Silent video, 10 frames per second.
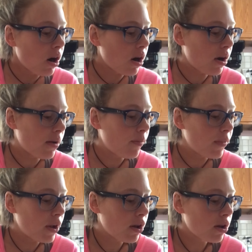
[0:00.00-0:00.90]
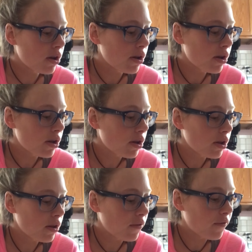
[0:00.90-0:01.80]

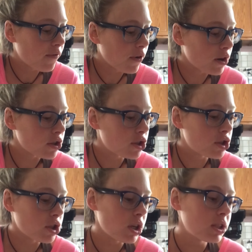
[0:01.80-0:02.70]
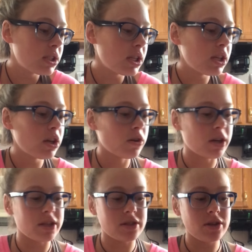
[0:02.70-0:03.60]
For instructing,
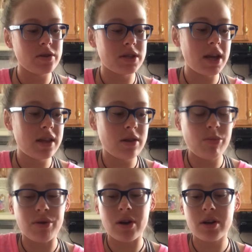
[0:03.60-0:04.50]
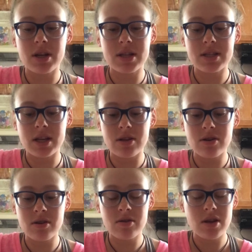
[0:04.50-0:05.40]
okay, so you take the butter
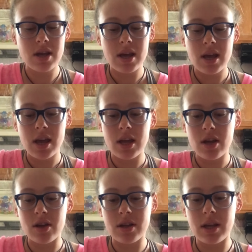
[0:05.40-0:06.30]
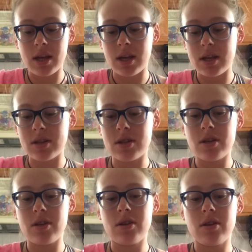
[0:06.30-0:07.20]
container and
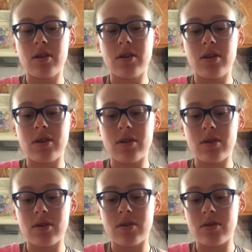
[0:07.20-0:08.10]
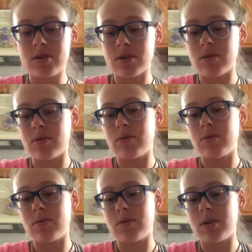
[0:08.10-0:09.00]

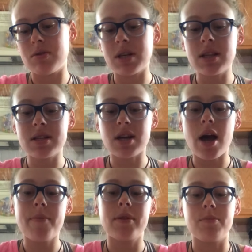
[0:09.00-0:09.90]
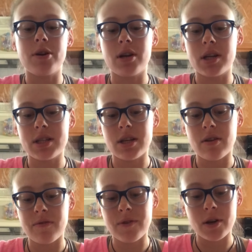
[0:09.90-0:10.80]
so you take the top of the butter
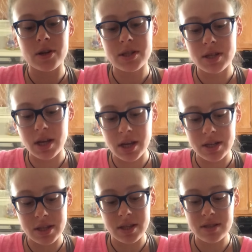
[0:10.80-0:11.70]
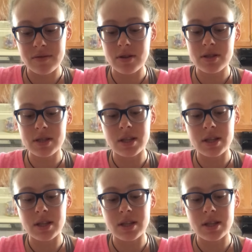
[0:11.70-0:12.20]
container first. I did this first.